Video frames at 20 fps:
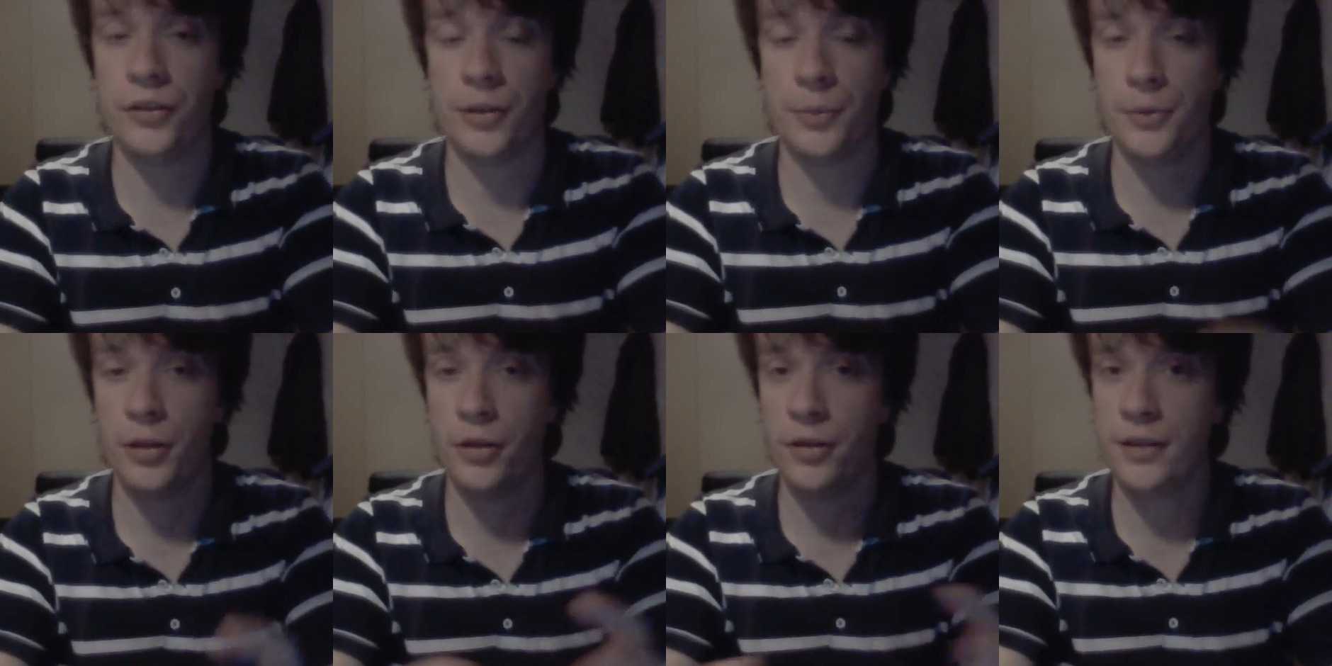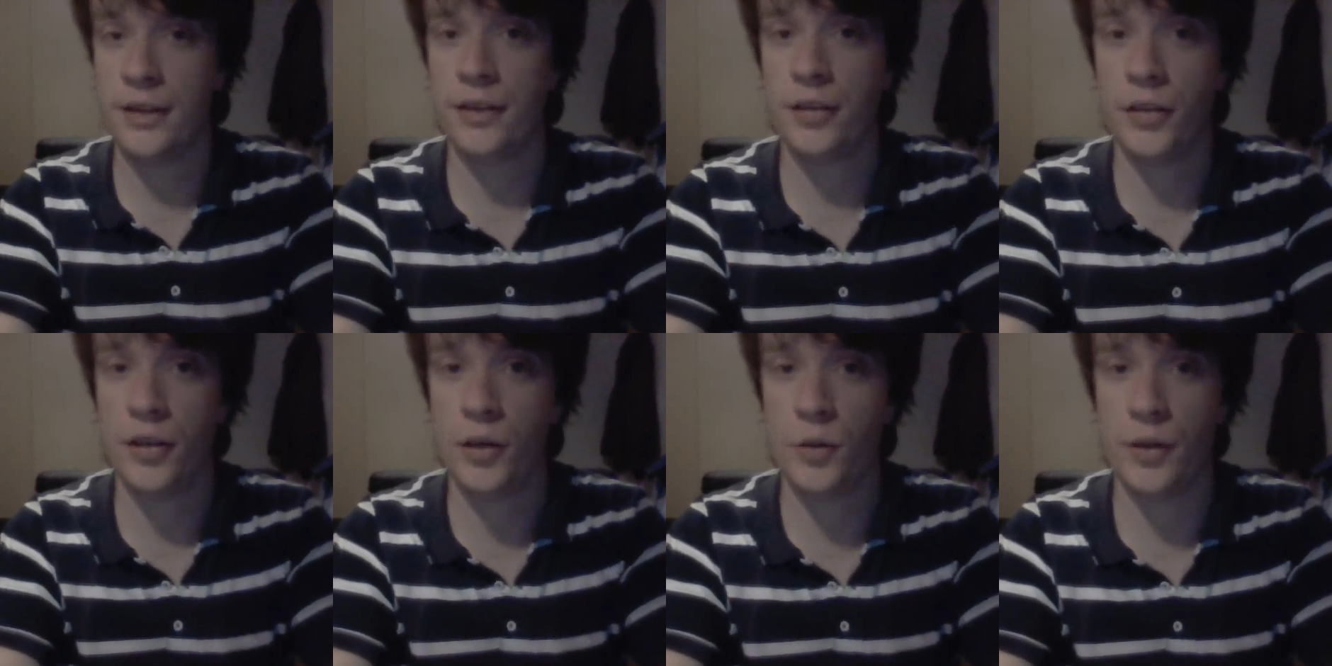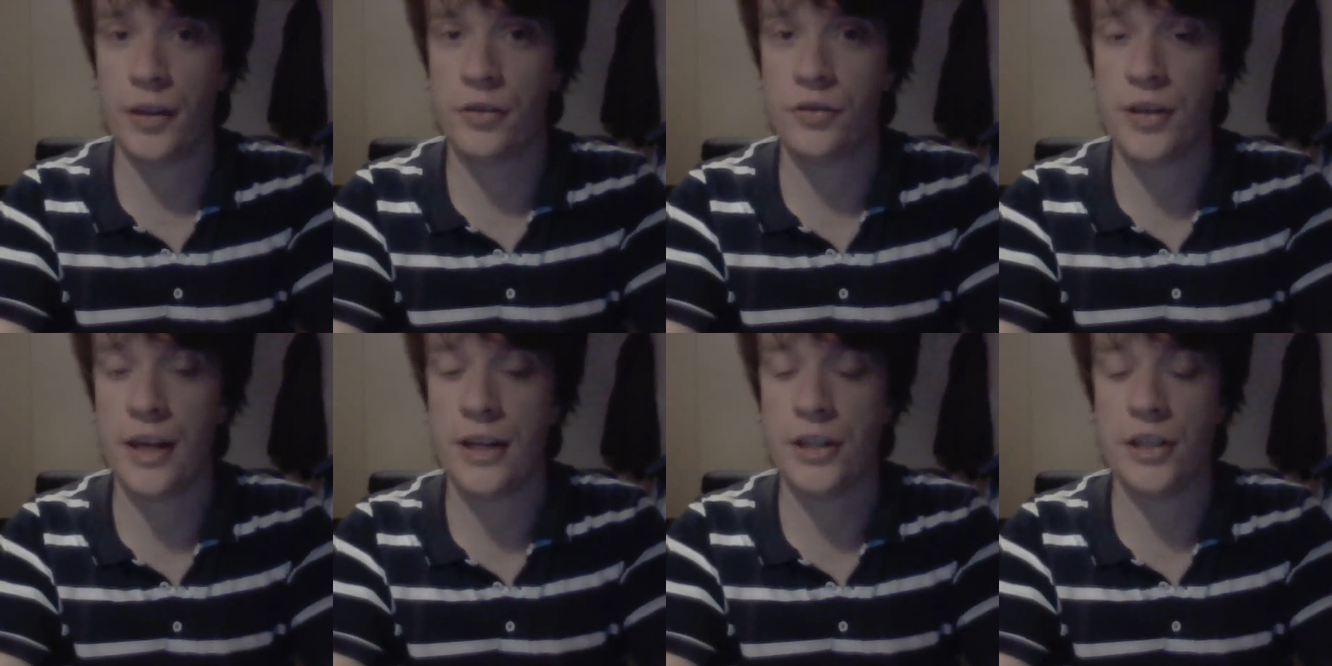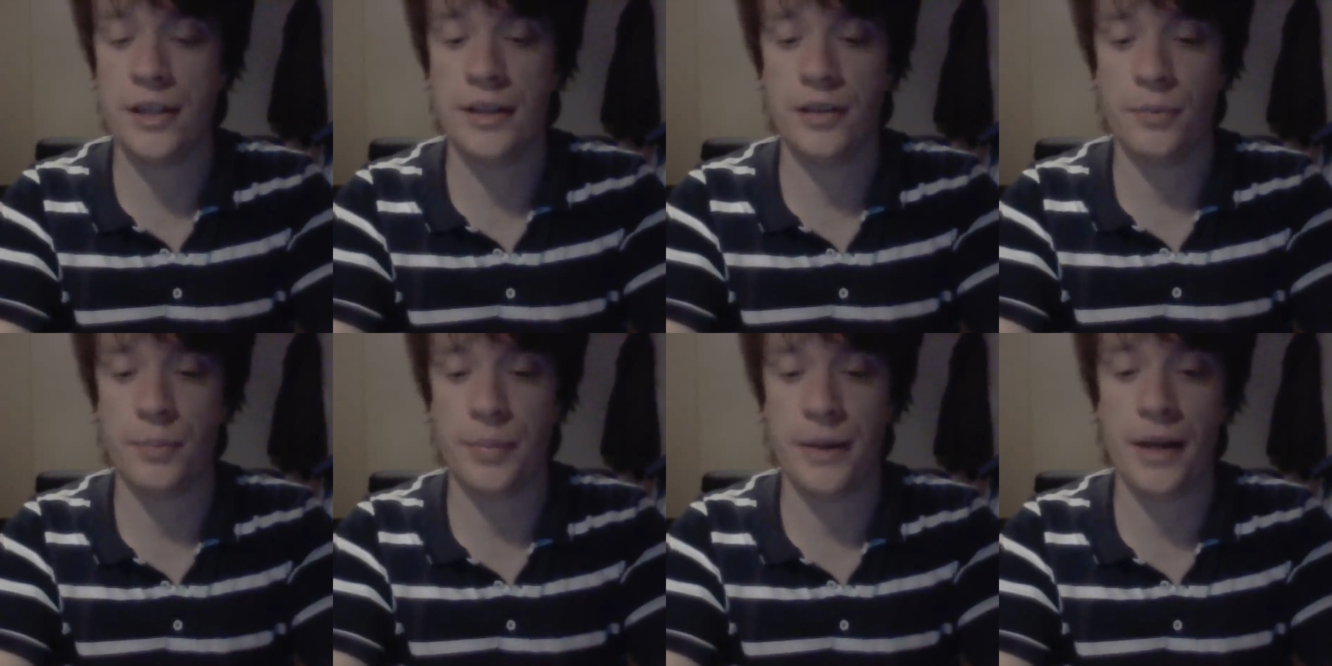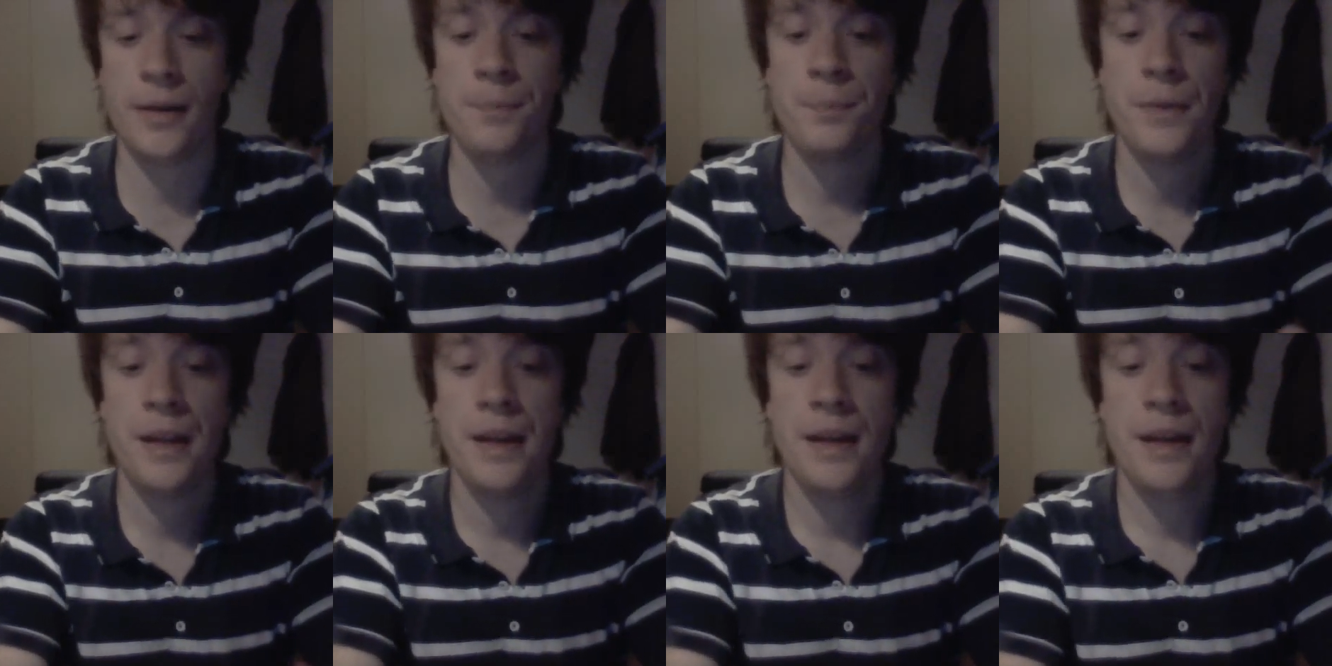So I'm not going to tell you what the tragedy is
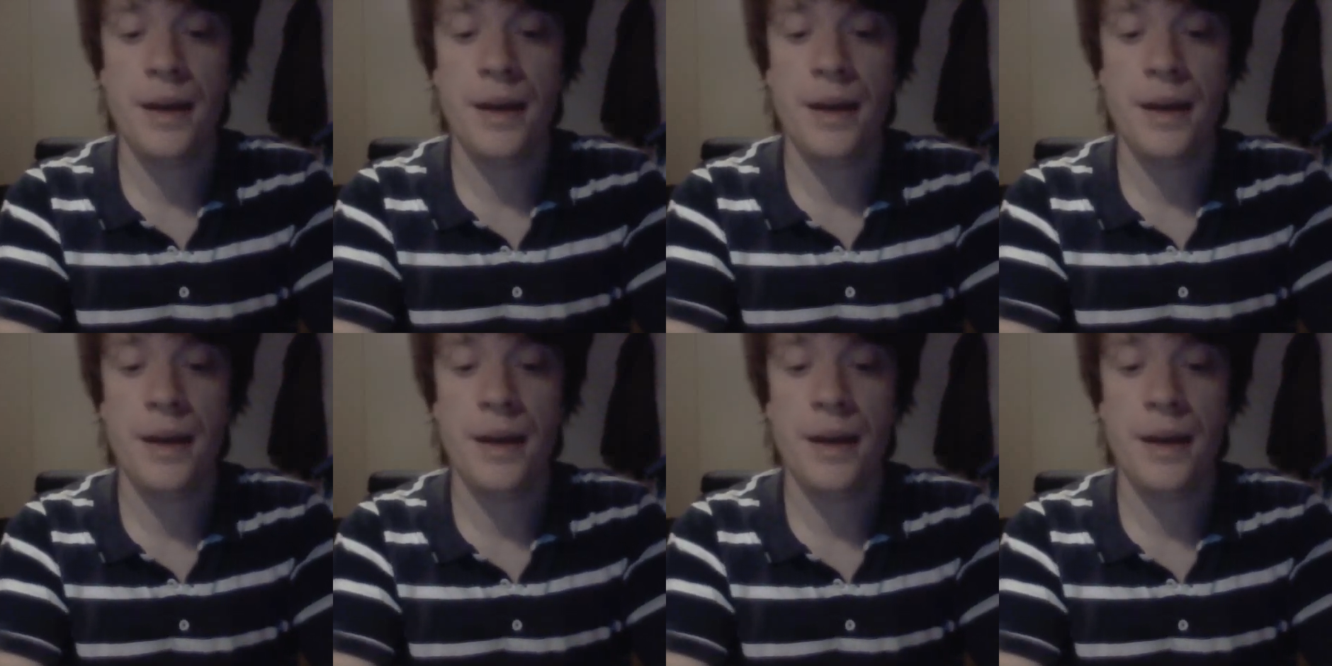about,